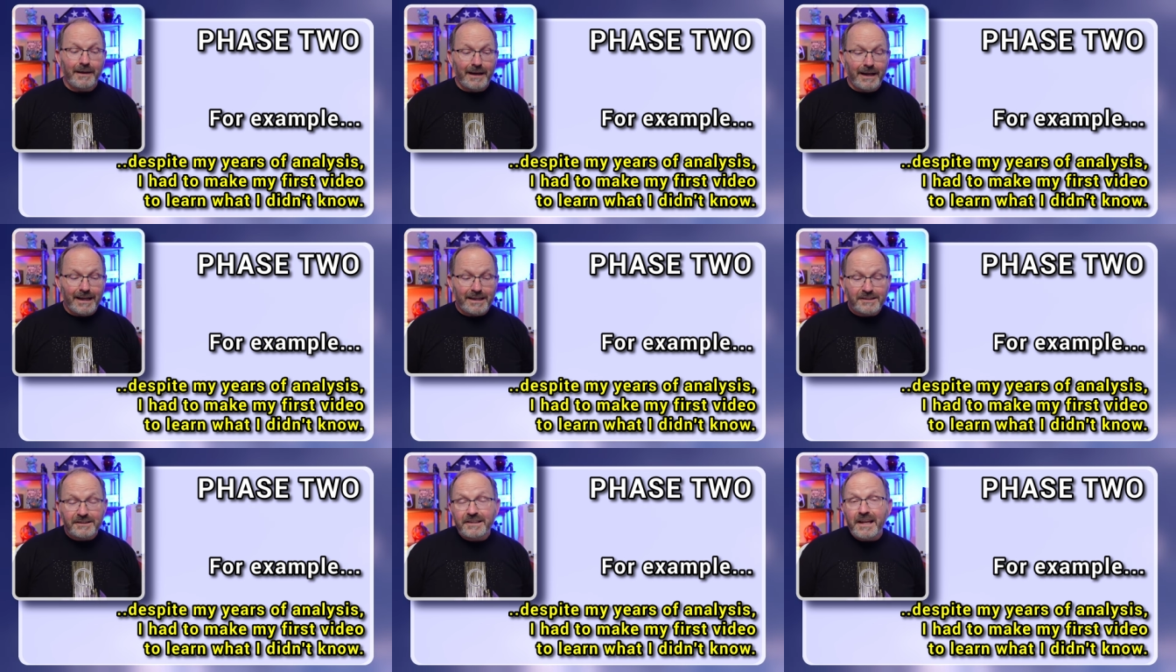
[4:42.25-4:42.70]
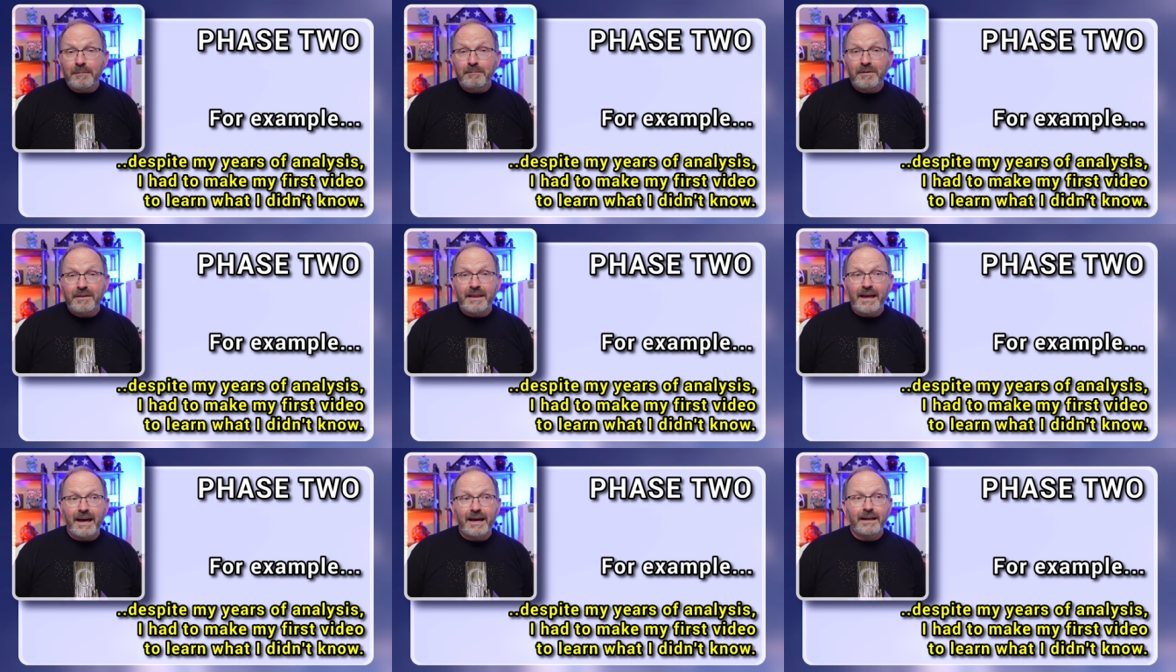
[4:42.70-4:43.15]

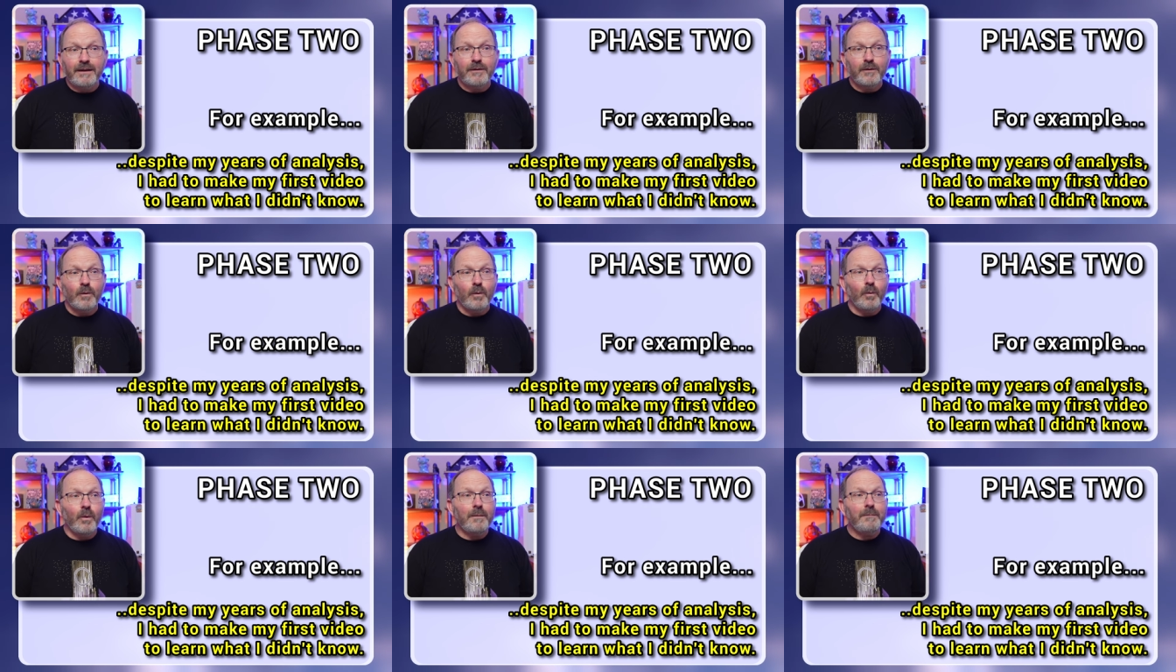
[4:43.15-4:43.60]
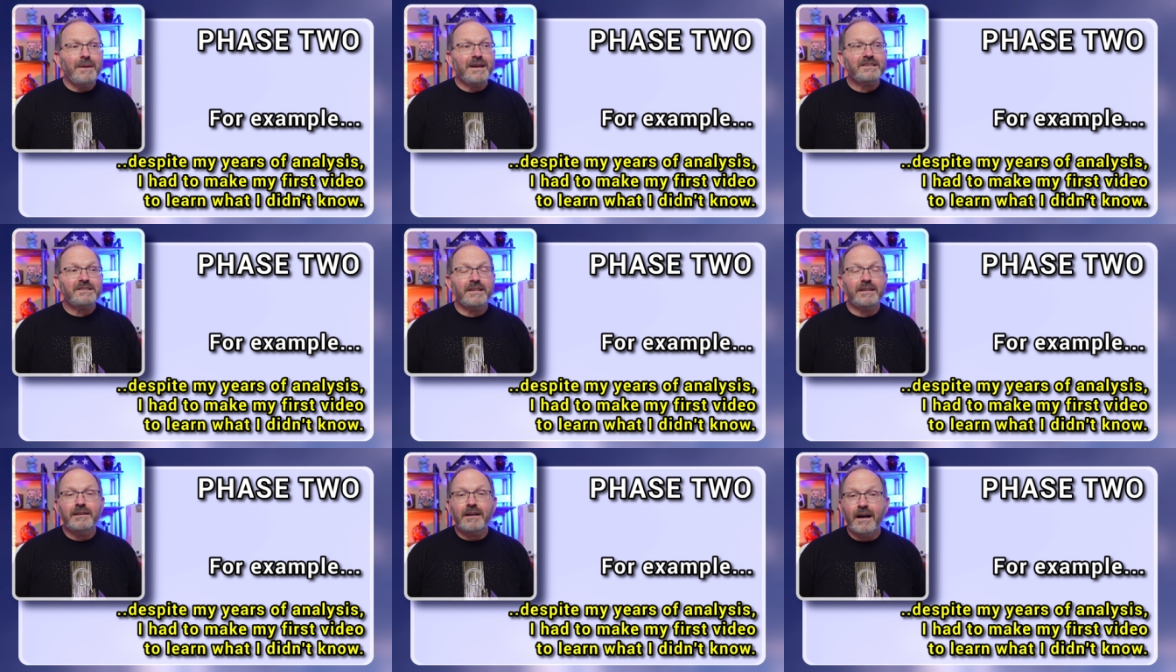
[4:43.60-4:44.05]
Except that what
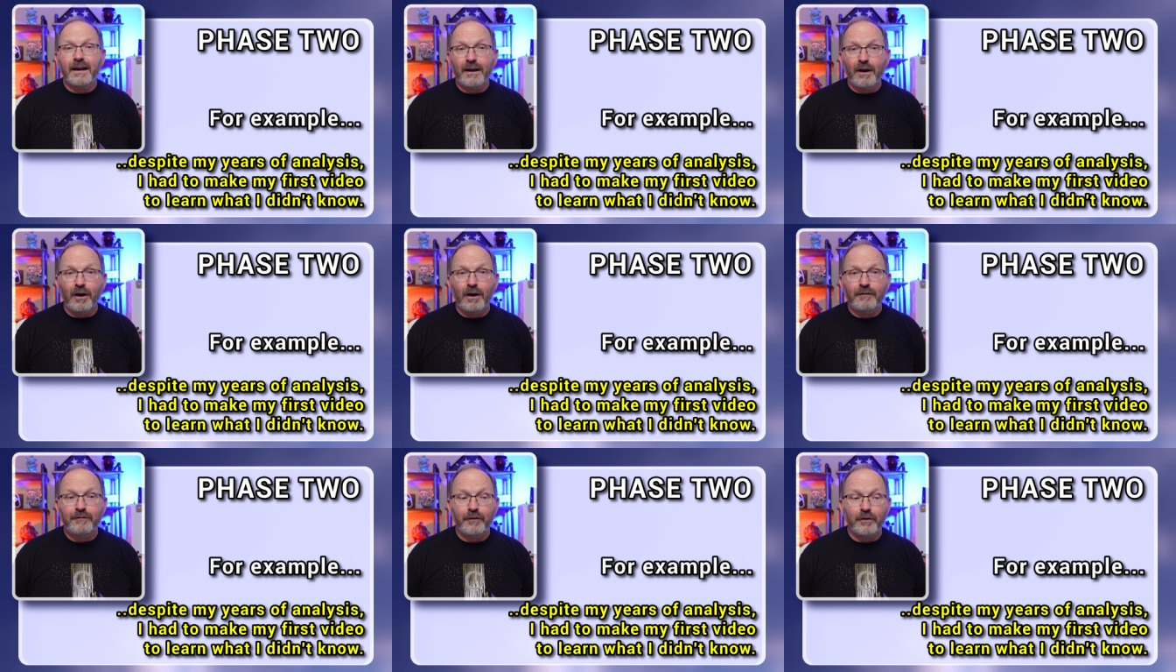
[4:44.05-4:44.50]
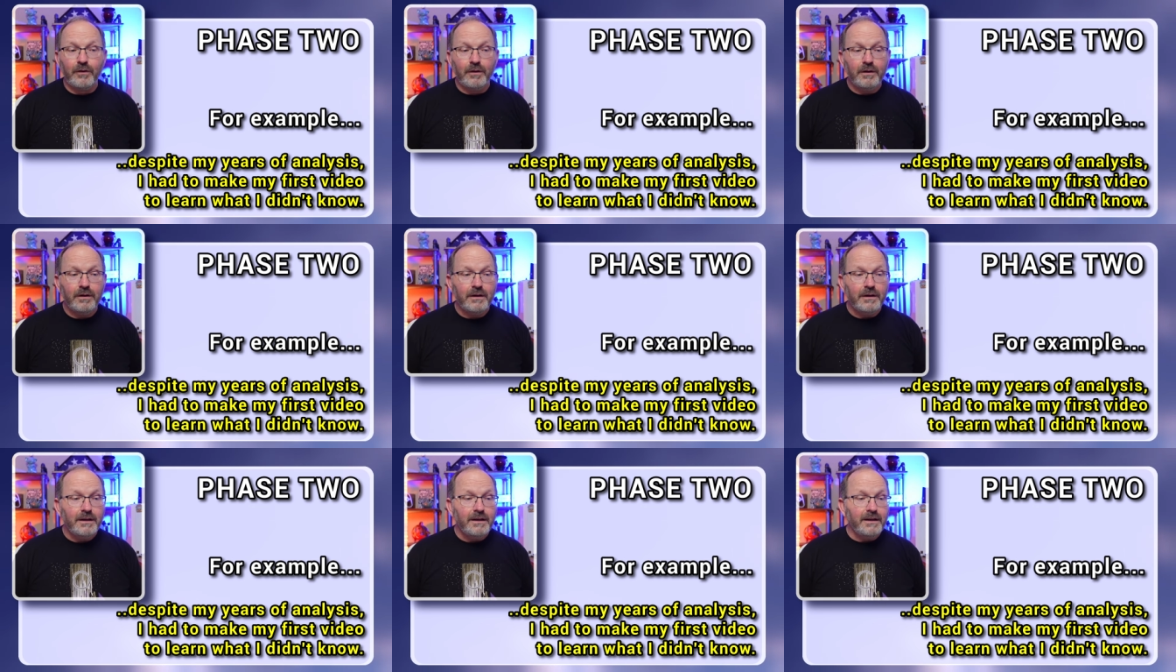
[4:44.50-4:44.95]
makes it not
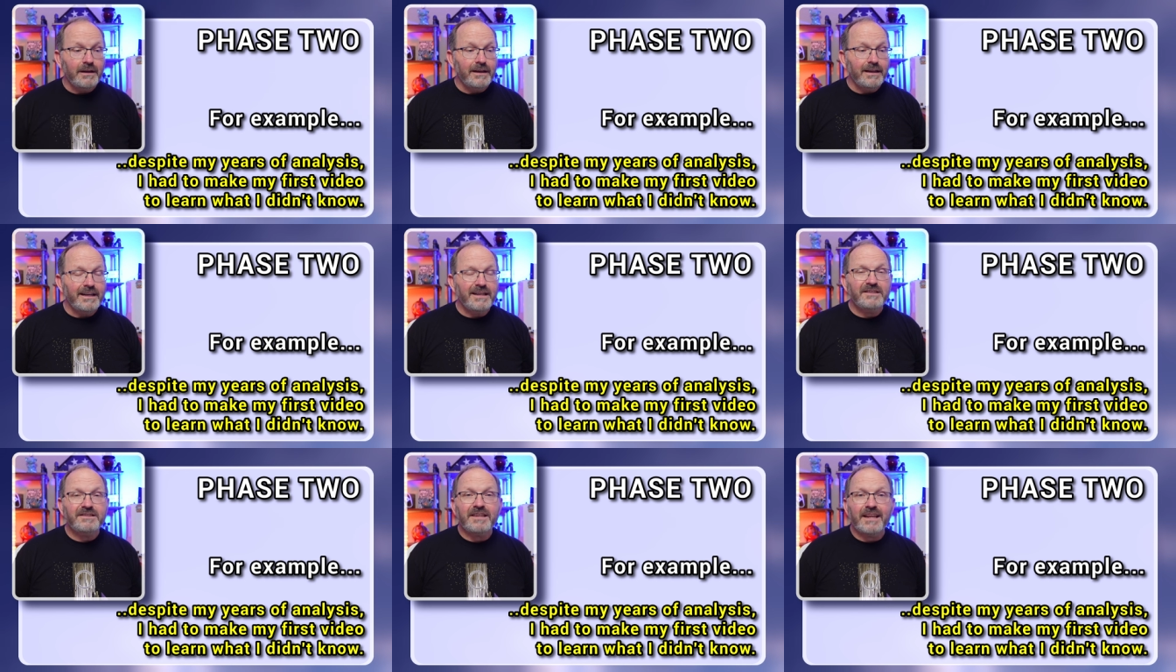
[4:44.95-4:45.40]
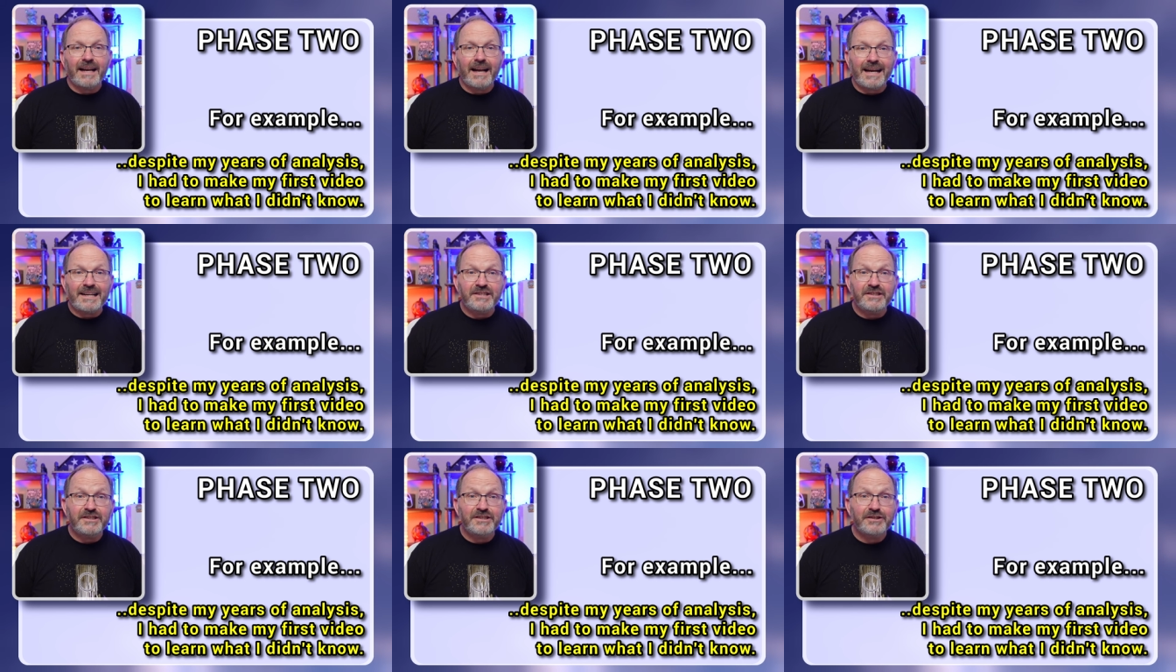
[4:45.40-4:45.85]
awful is that
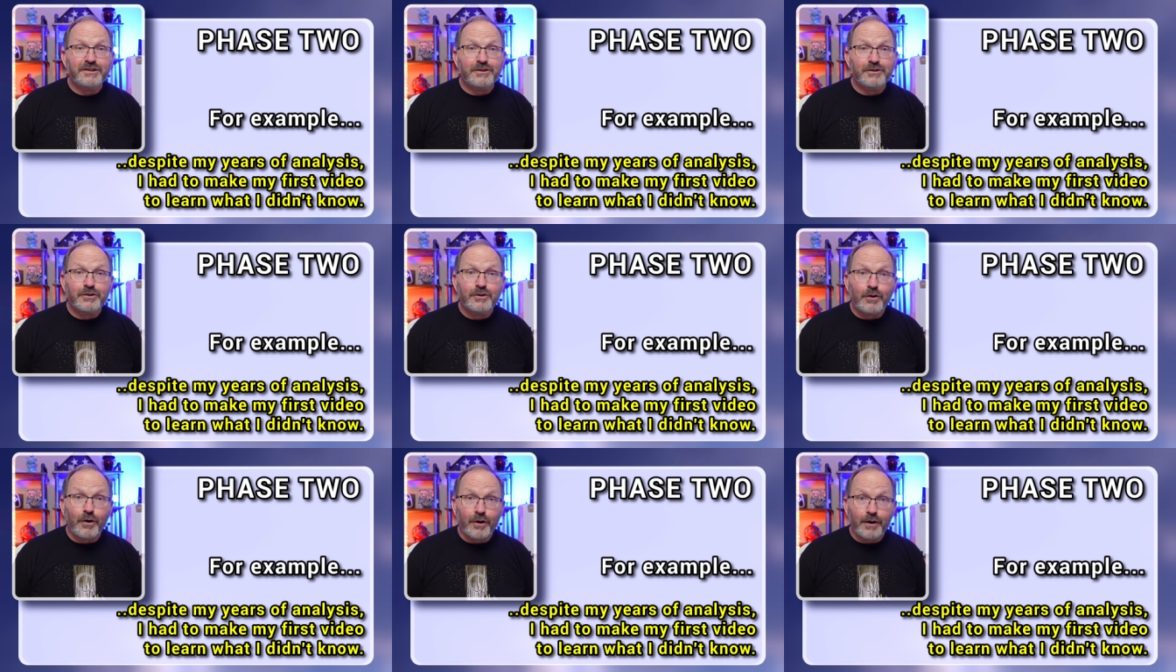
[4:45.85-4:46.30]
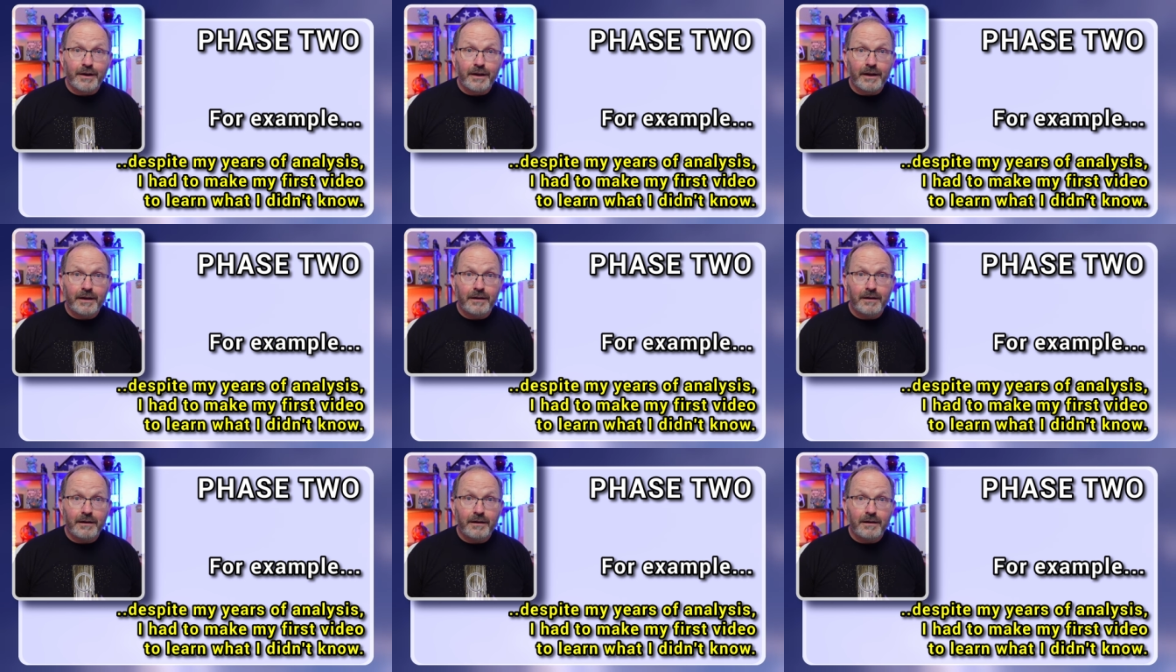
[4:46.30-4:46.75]
I
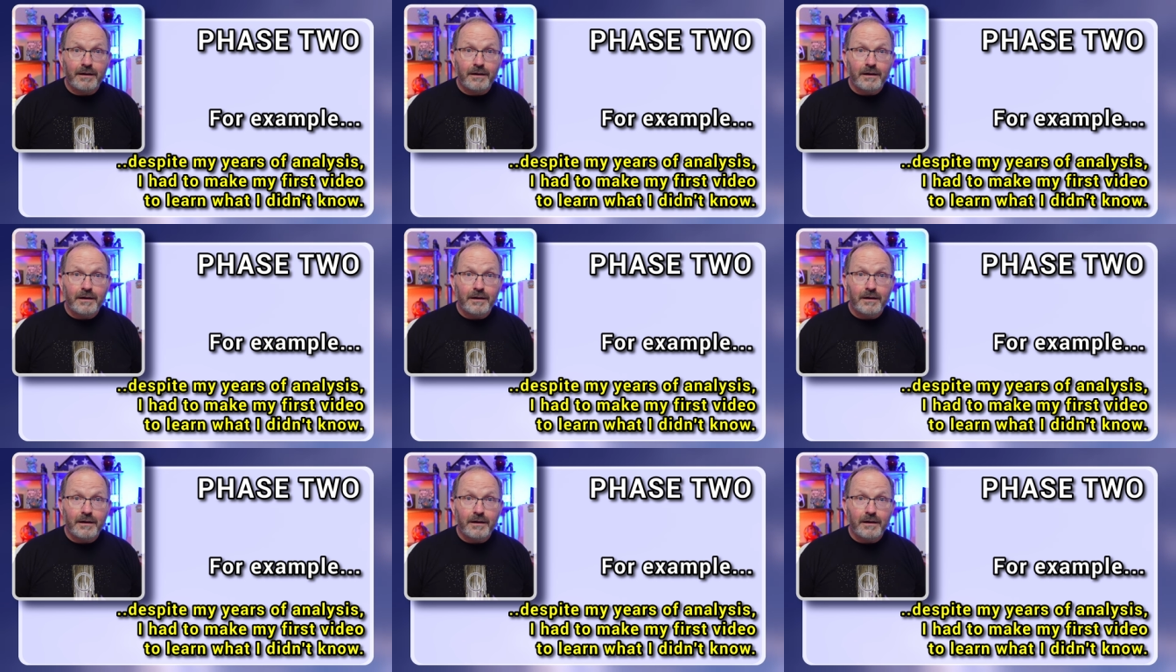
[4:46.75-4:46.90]
started.